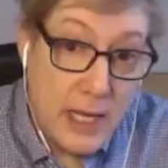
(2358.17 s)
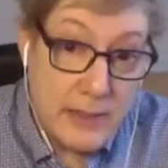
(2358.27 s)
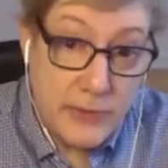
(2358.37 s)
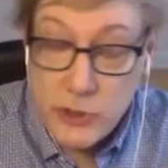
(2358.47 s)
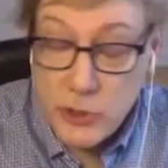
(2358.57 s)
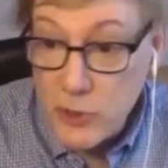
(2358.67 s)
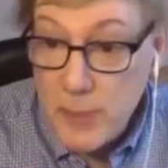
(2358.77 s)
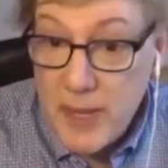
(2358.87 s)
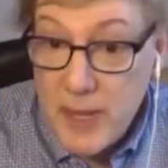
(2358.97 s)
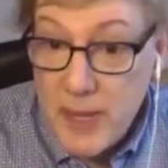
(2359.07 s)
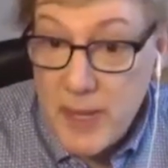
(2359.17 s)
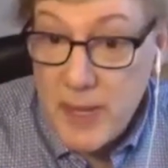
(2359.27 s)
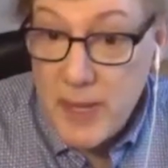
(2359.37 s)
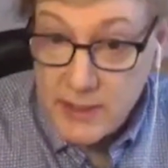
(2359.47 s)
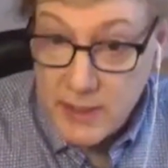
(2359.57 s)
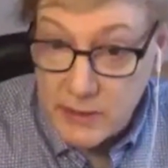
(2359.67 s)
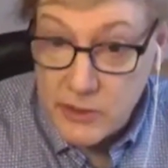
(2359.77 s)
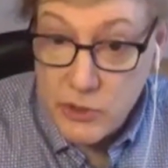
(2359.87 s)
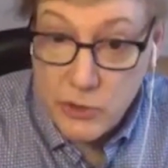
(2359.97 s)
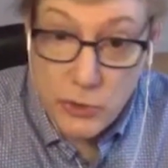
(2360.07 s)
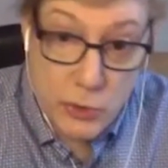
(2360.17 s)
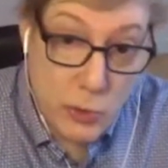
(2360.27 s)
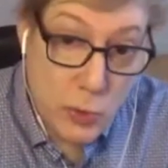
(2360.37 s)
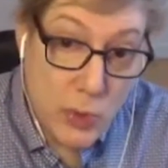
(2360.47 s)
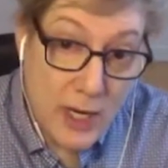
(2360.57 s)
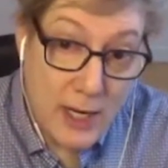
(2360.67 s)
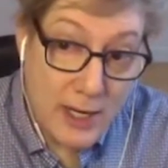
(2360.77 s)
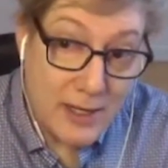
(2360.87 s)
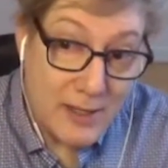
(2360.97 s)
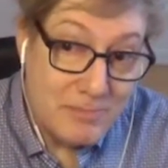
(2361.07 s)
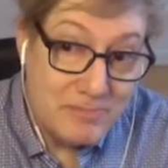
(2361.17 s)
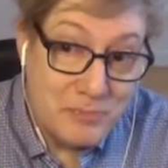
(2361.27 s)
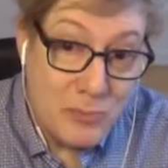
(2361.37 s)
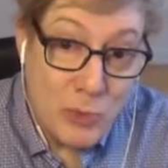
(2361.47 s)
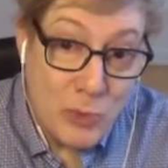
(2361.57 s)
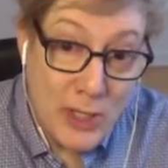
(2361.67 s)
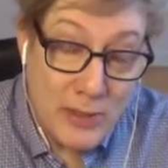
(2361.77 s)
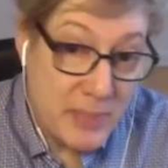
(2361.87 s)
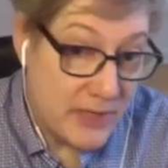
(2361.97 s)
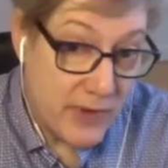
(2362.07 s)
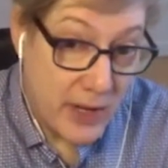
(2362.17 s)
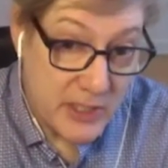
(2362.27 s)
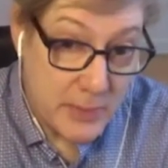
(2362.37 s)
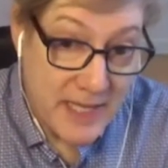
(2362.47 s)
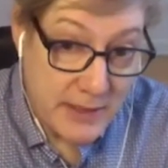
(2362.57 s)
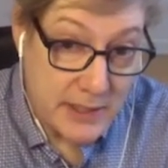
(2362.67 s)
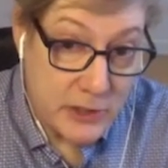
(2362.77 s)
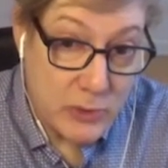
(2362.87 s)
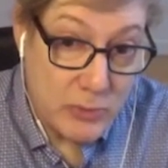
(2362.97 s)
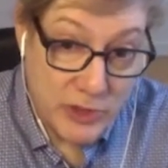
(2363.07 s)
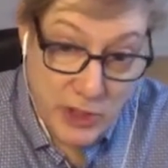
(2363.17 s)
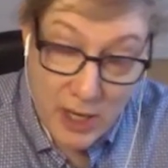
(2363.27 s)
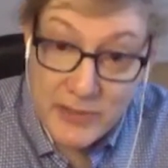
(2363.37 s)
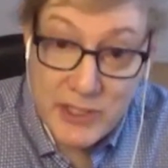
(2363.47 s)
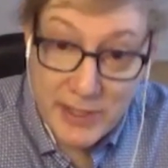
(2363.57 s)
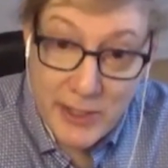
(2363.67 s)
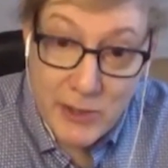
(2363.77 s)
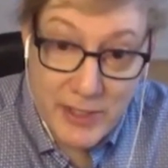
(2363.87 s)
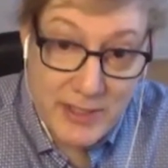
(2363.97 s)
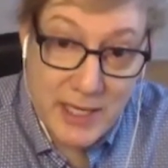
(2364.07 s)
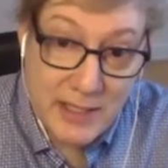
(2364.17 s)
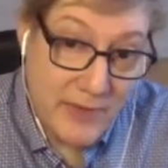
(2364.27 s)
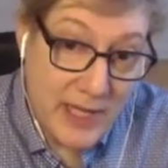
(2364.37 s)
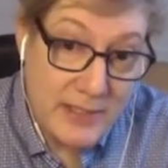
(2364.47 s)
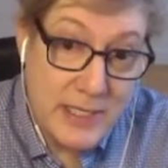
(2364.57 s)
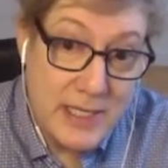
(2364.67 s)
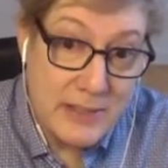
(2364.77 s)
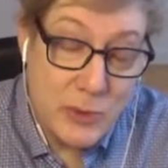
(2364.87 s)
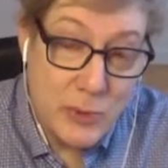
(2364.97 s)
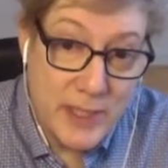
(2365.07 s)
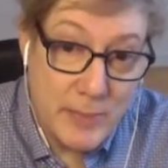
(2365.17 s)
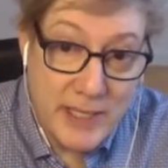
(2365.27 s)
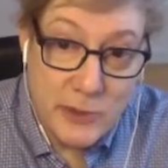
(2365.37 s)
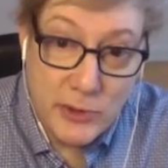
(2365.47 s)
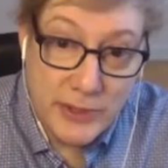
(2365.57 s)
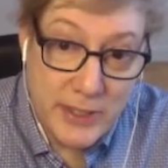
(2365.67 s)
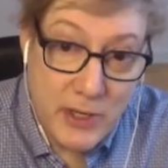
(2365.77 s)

that there's a tremendous resistance to Big Pharma's message, which obviously here is take the vaccine so we can make $1 trillion.